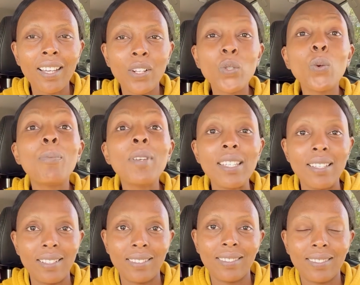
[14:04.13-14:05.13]
to be
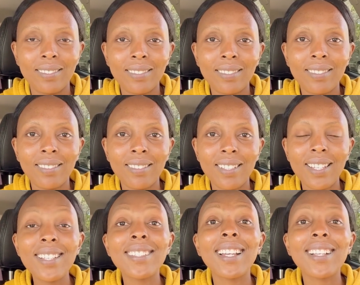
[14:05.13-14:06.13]

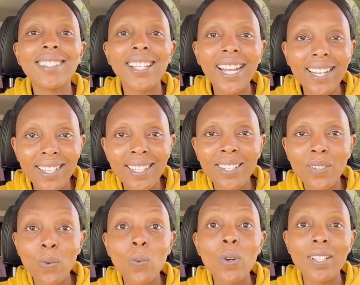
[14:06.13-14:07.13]
is exactly
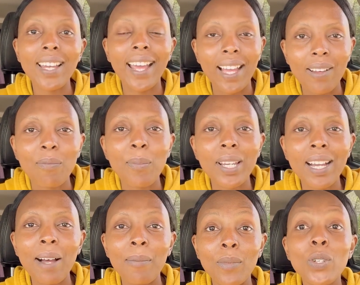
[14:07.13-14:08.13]
what I have
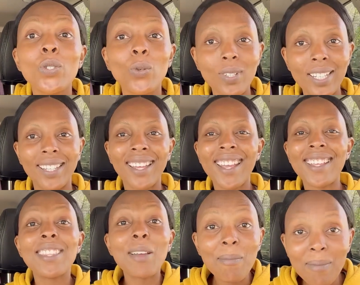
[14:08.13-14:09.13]
become today.
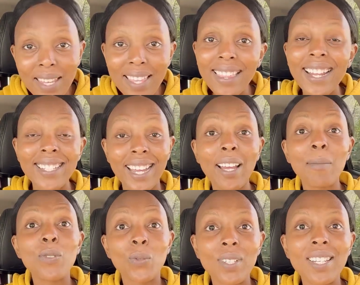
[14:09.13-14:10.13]
The me that I am
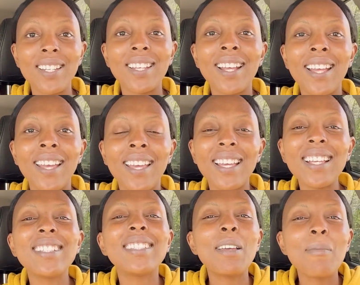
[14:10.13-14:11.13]
today
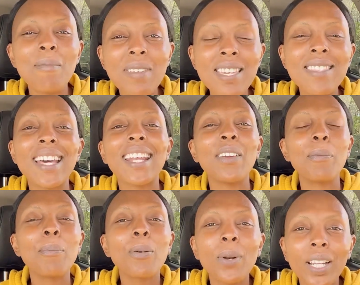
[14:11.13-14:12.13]
is the me that I
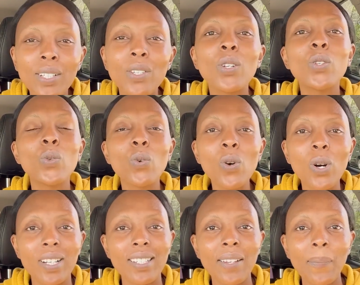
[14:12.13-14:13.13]
prayed to
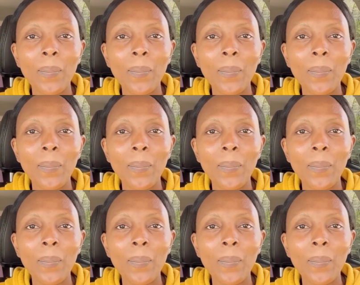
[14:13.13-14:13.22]
God